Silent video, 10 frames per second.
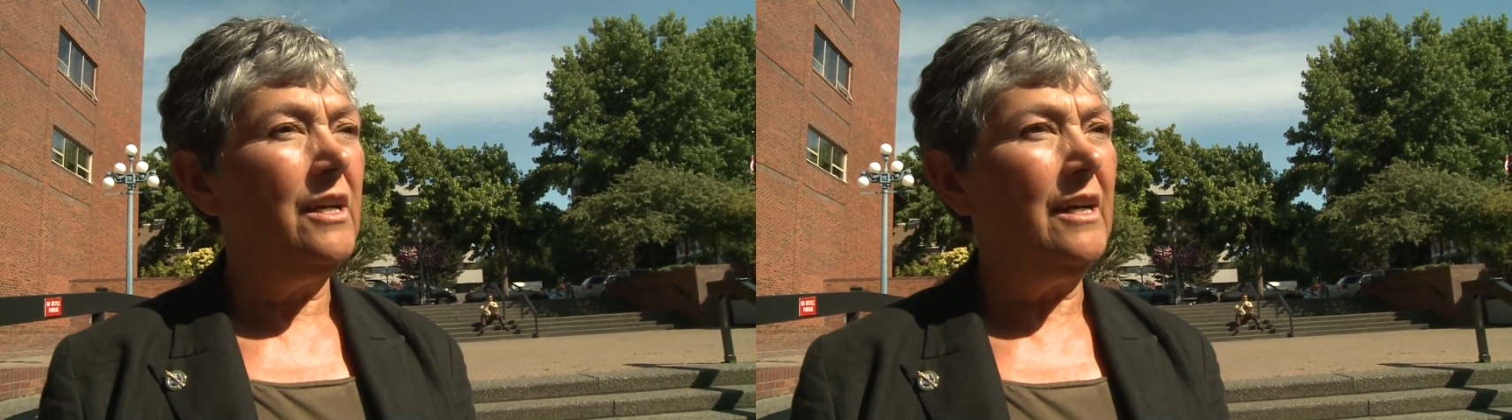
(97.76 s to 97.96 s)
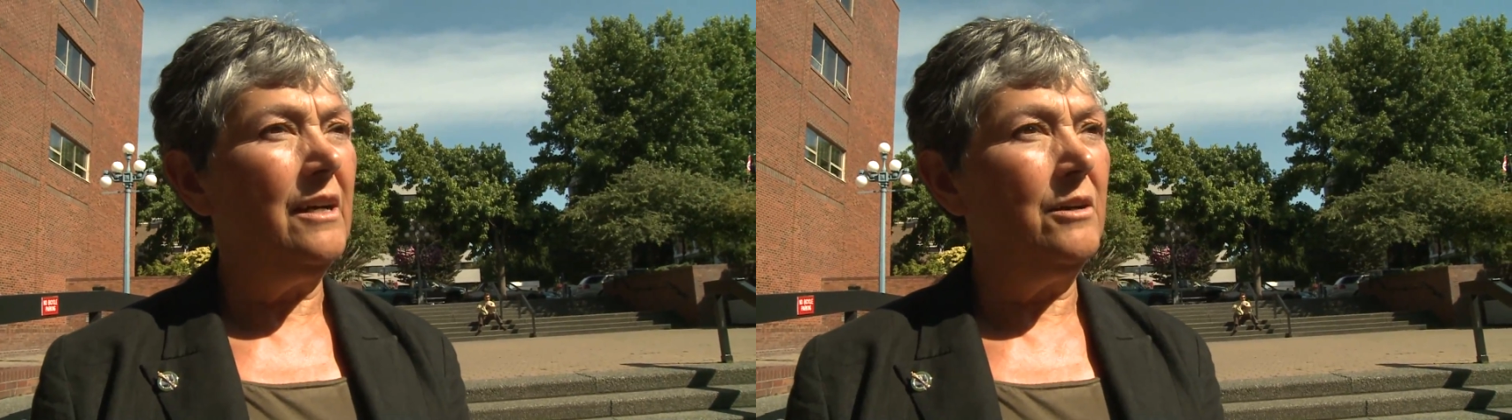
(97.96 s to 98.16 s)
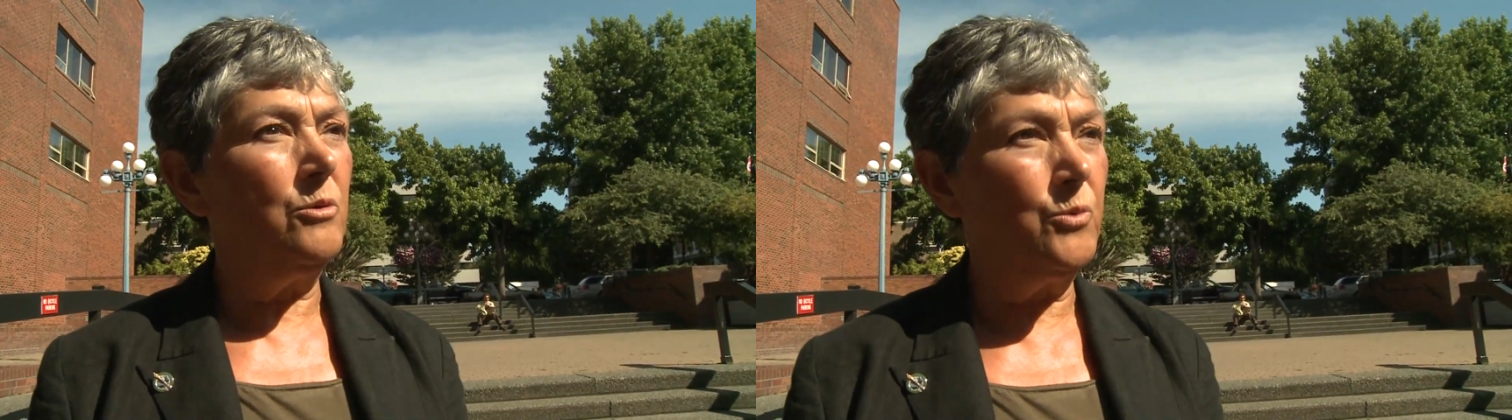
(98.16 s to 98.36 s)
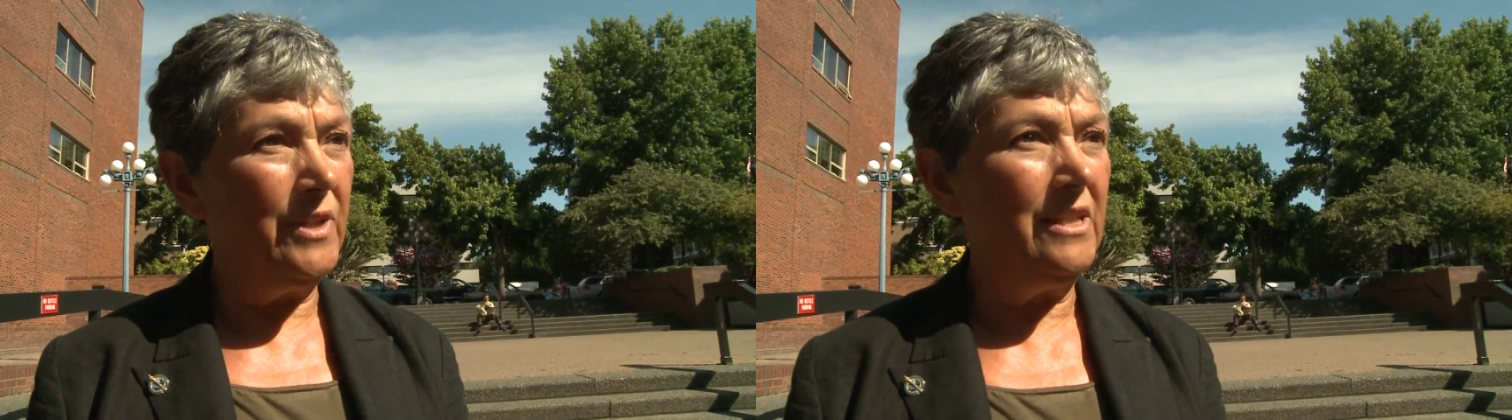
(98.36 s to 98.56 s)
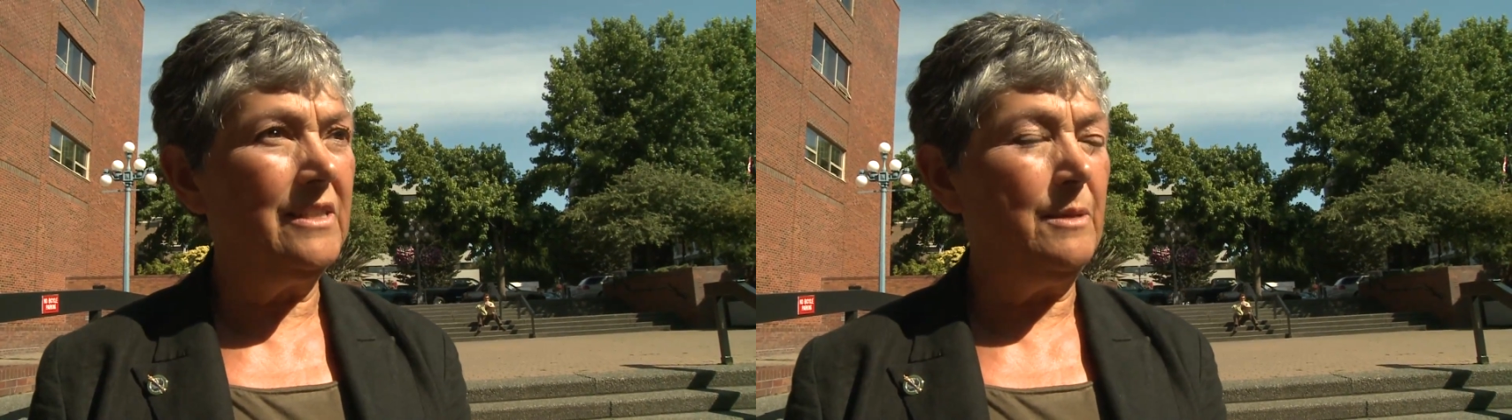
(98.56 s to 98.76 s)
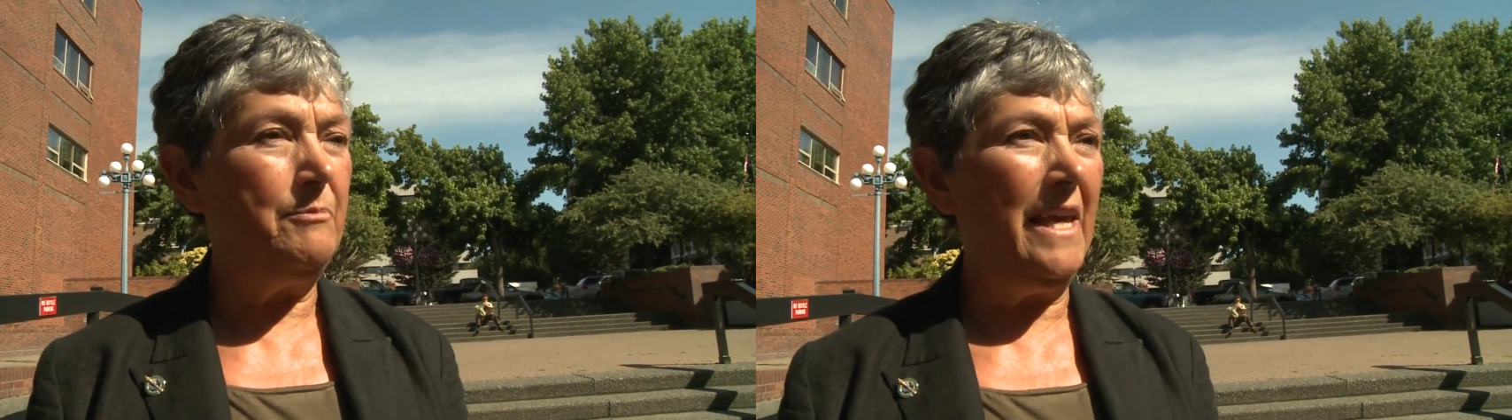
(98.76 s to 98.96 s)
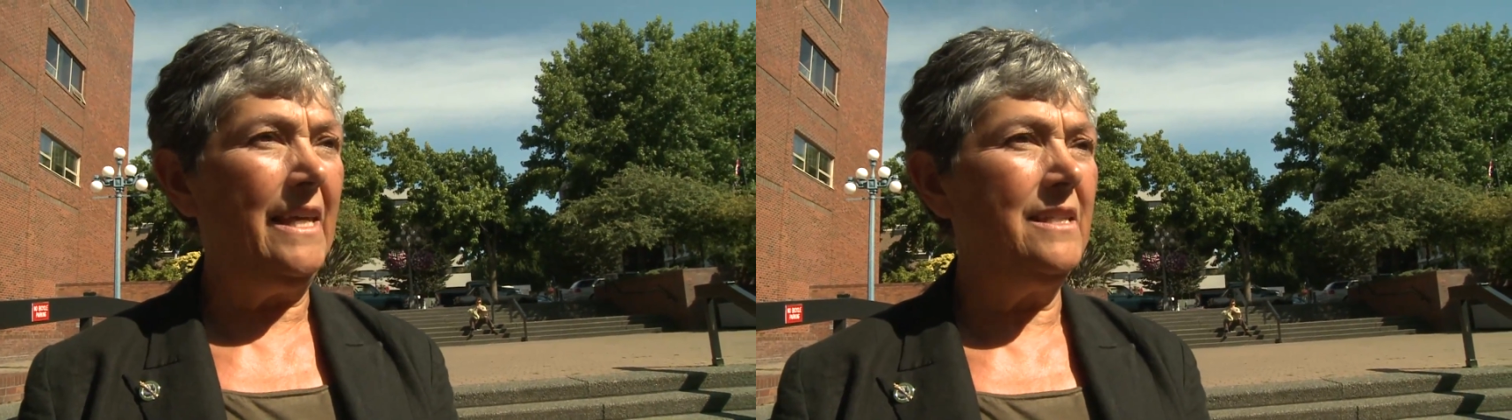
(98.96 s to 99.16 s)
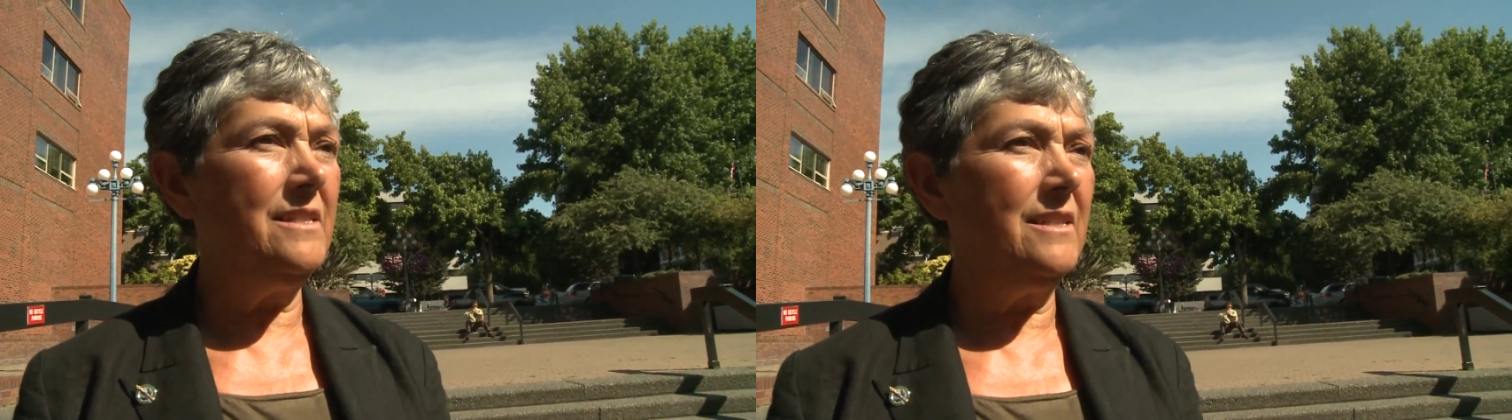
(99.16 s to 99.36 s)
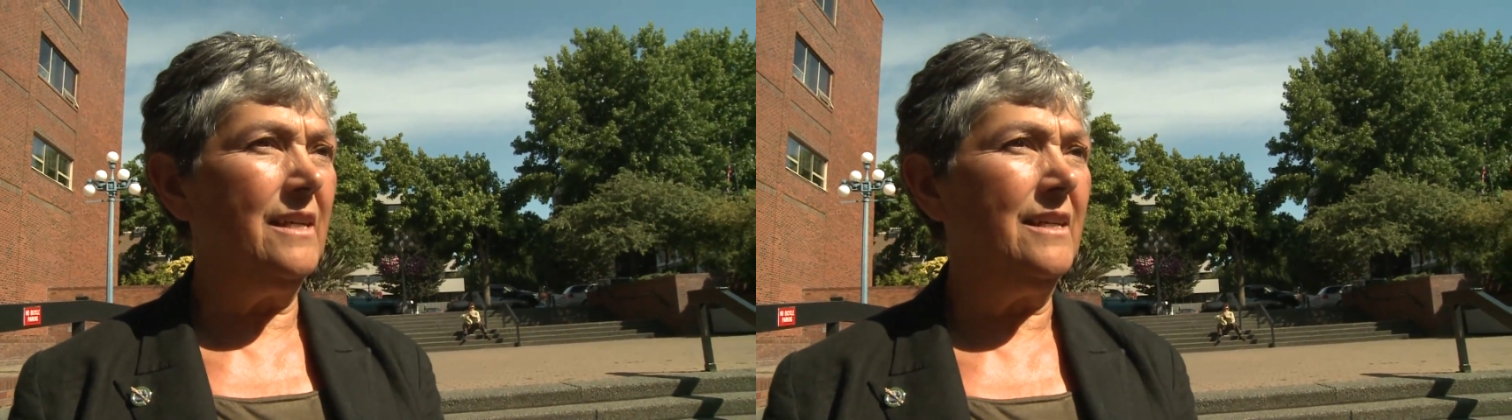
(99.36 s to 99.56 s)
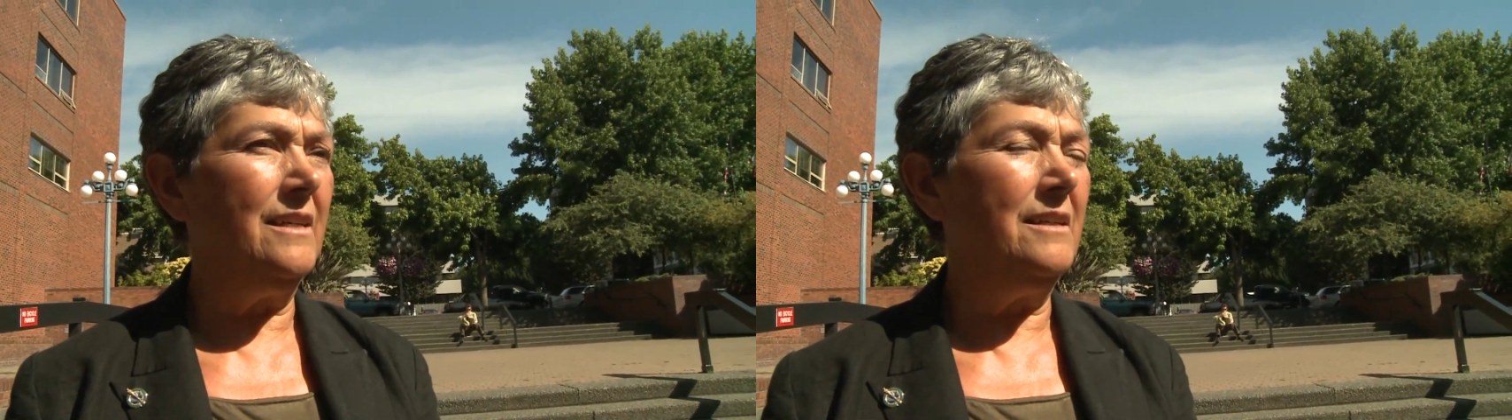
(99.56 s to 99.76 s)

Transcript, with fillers: uh, real debate, uh,